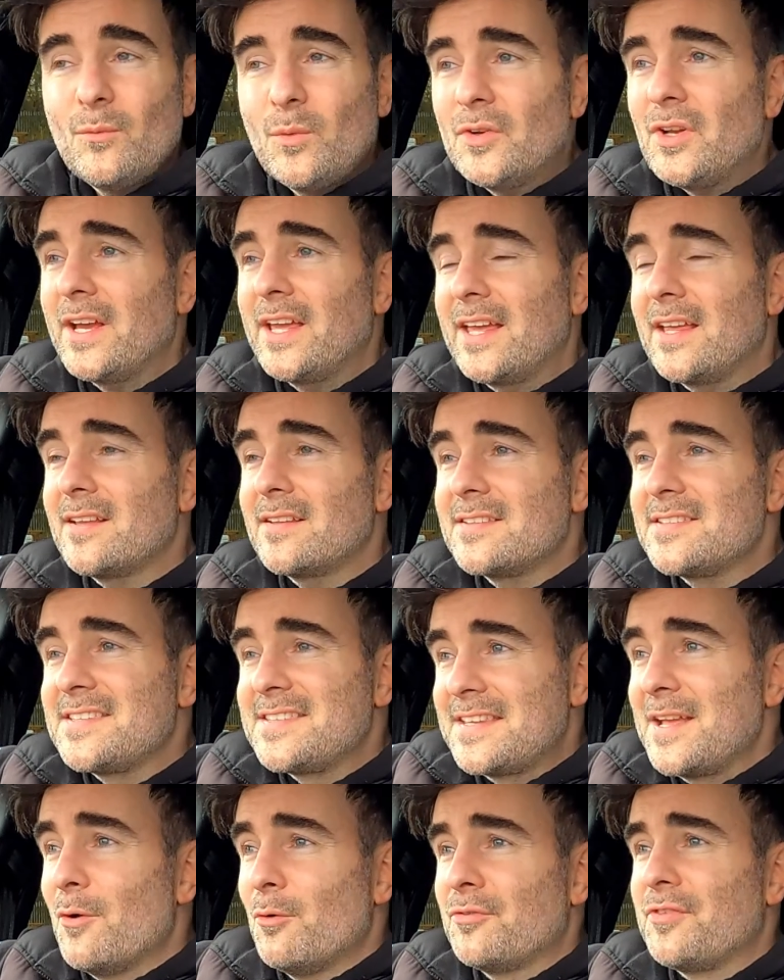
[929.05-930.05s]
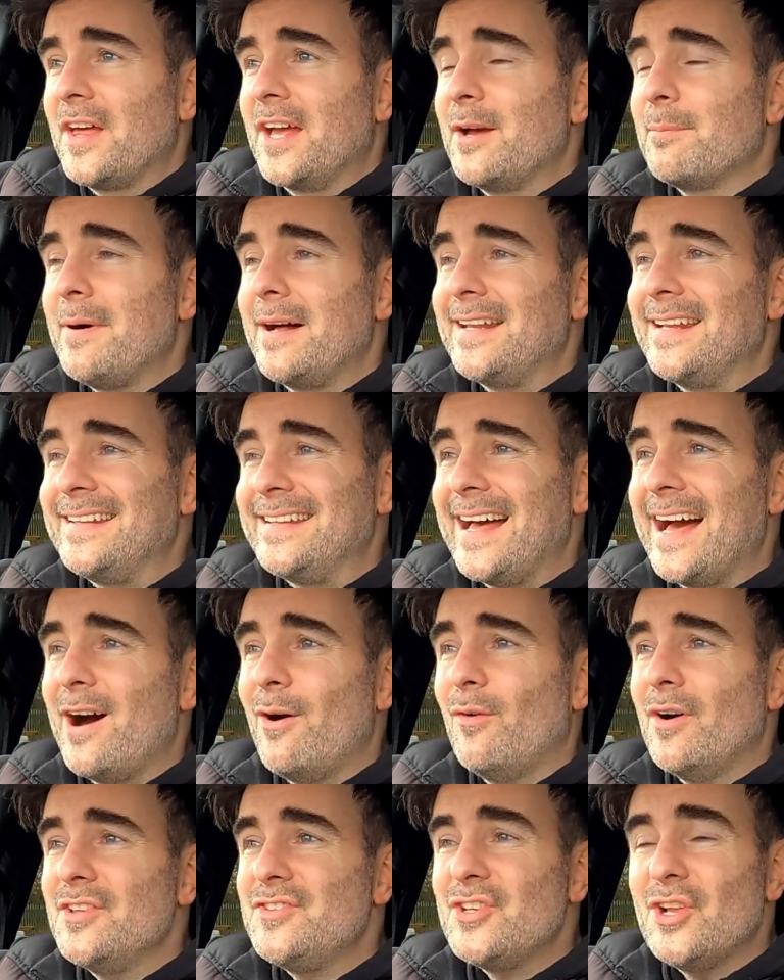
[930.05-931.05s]
When I still think about it
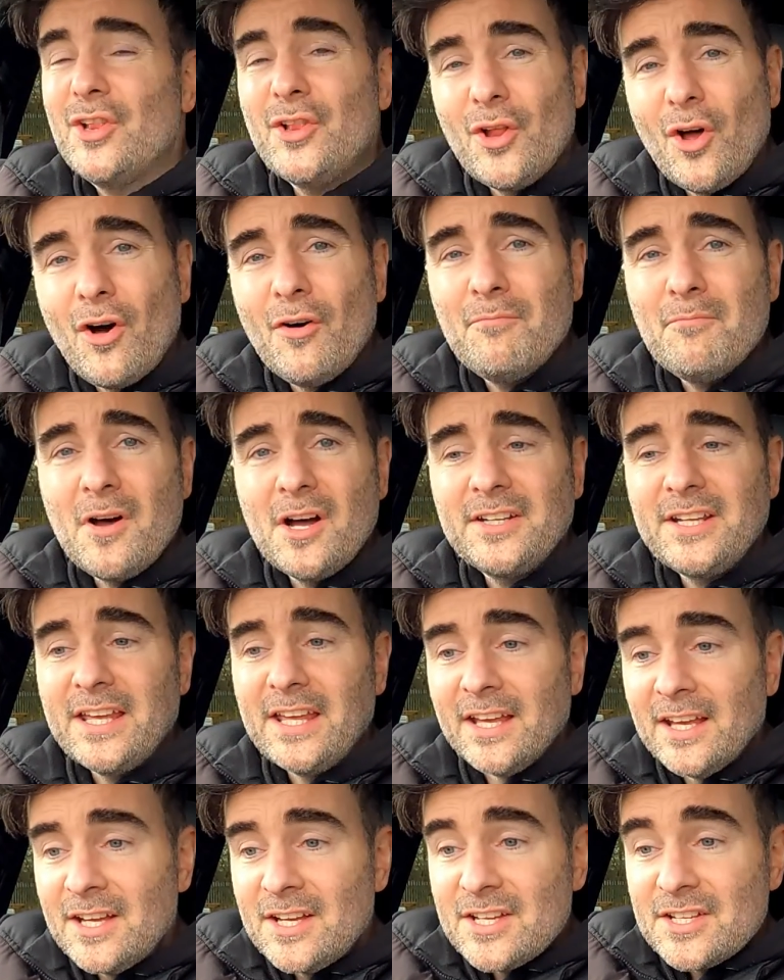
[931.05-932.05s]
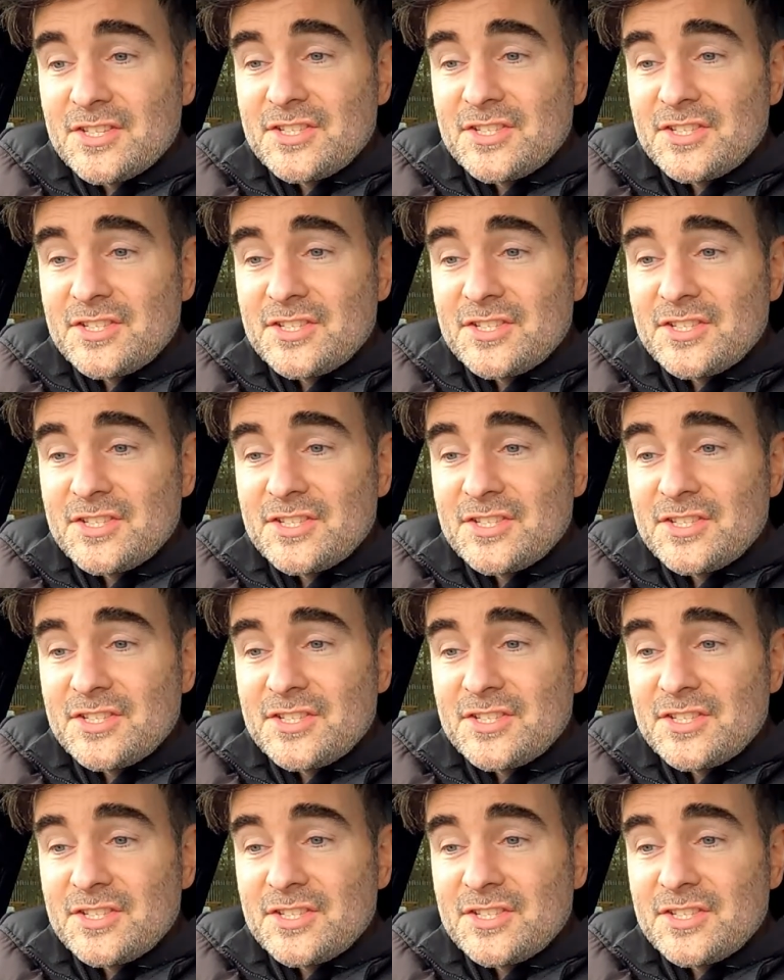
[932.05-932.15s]
now, it's a lot of money.